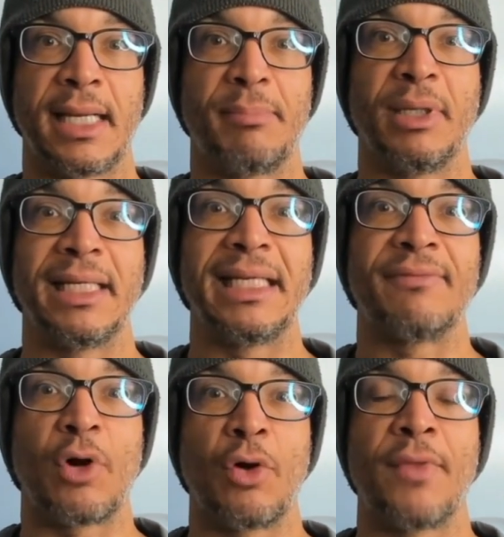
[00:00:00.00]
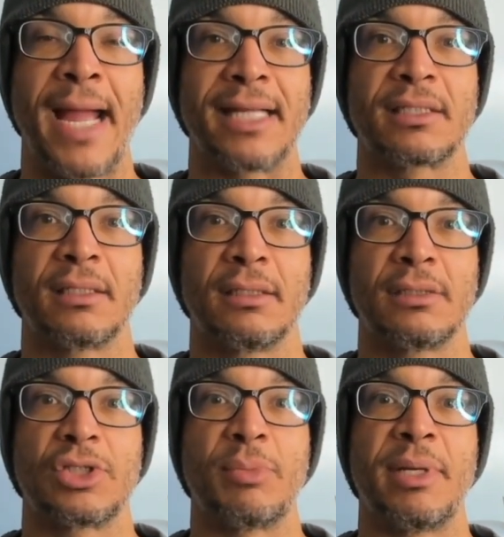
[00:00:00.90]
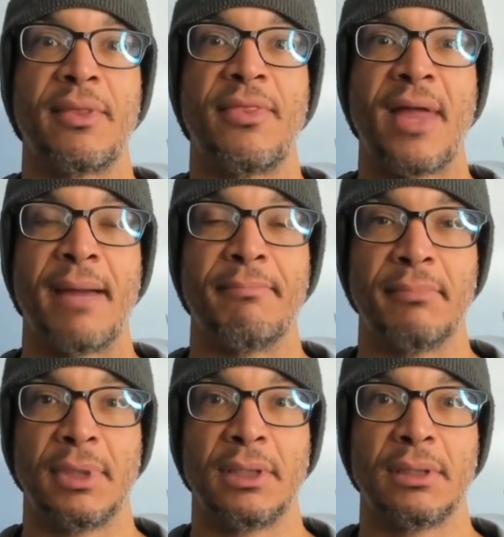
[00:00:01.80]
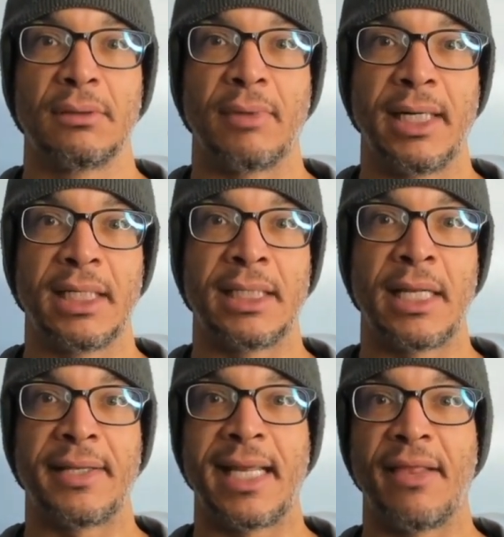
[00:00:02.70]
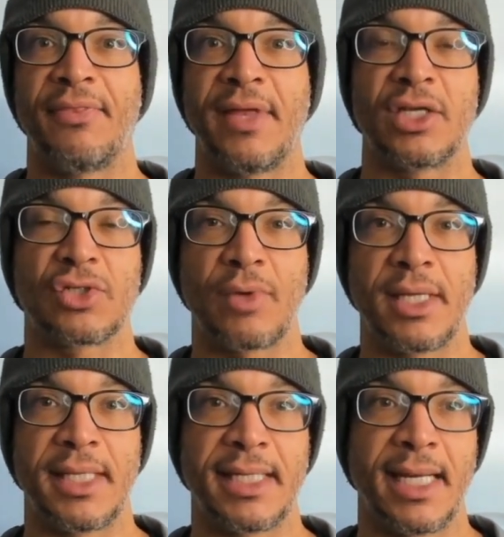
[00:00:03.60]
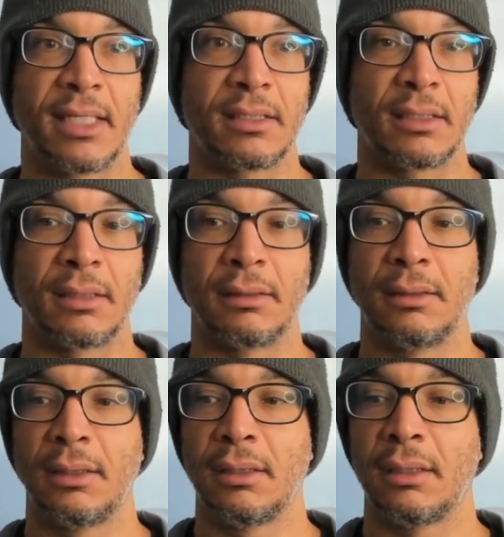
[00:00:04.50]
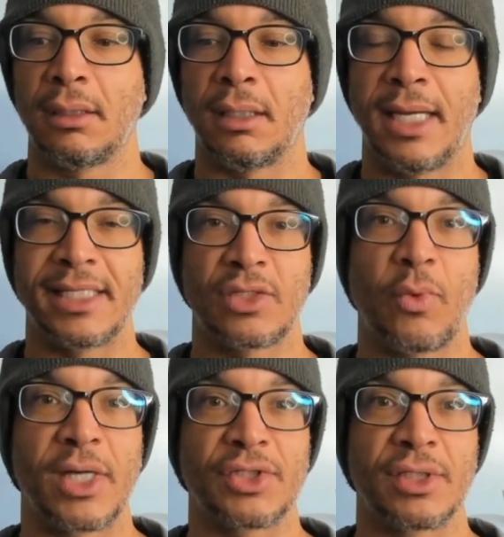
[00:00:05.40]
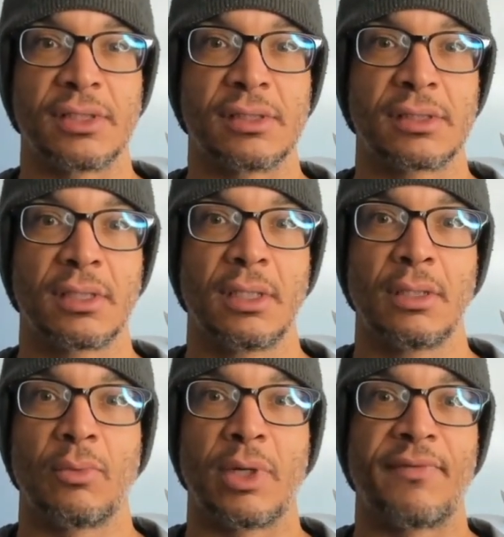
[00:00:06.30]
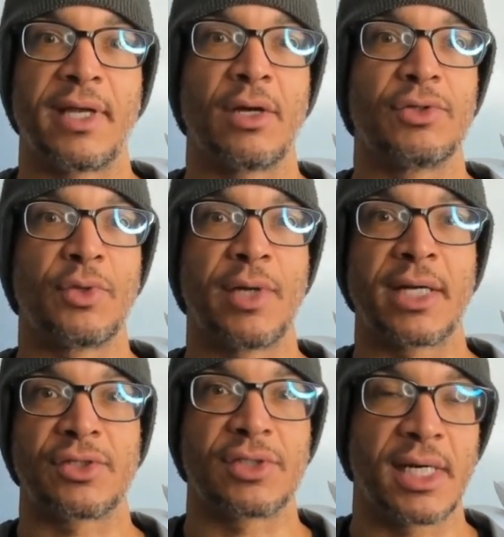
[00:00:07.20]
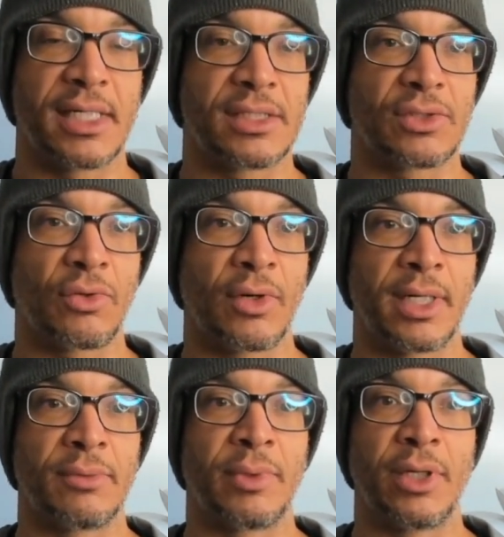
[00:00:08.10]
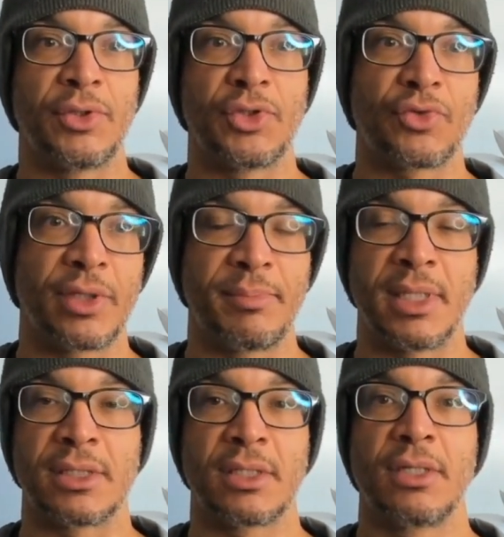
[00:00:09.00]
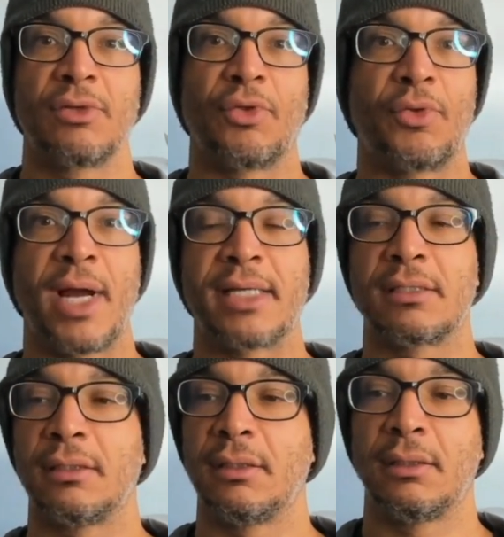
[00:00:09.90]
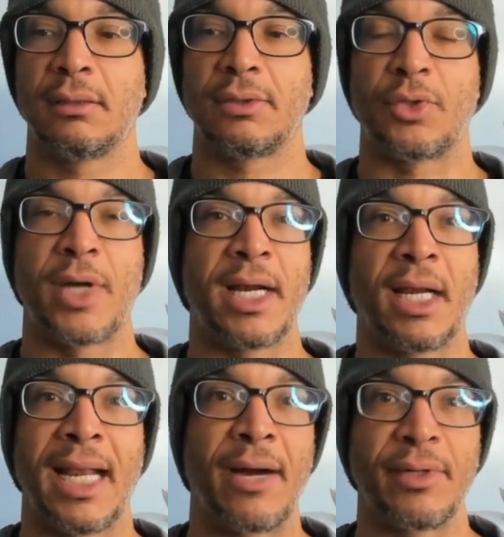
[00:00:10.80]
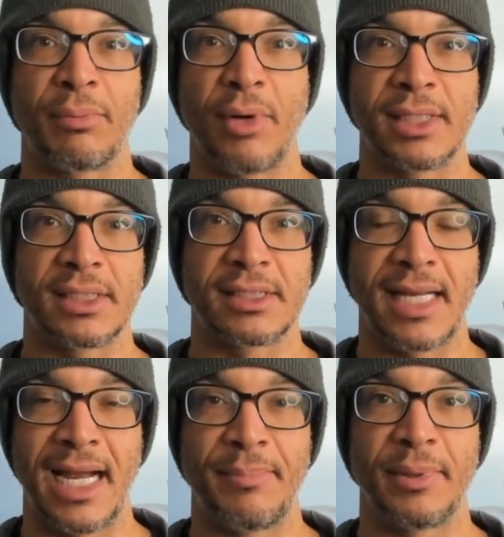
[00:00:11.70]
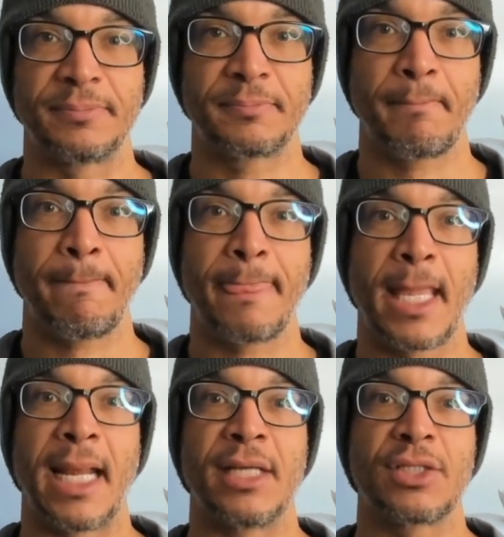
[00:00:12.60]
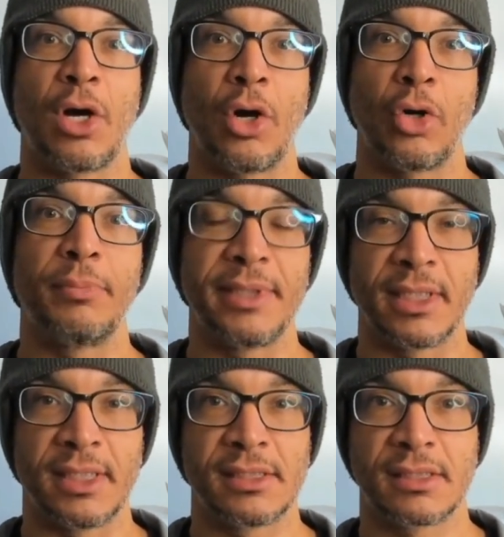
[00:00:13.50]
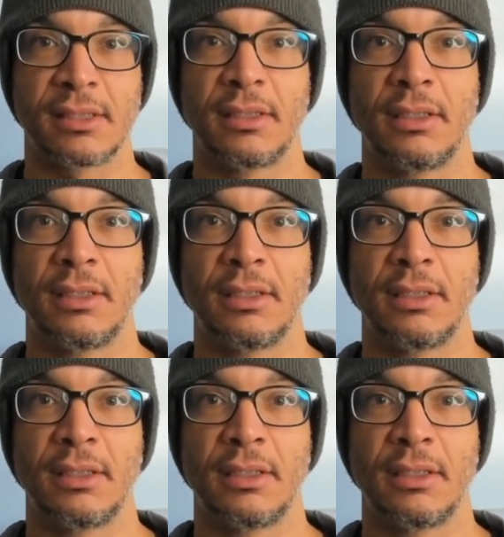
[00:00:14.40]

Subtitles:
they believe all that to be them, right? And now they can't think straight, they can't ask questions. Whenever they go do an exercise or we go do treatment, they're not allowing the process to happen. And it's all because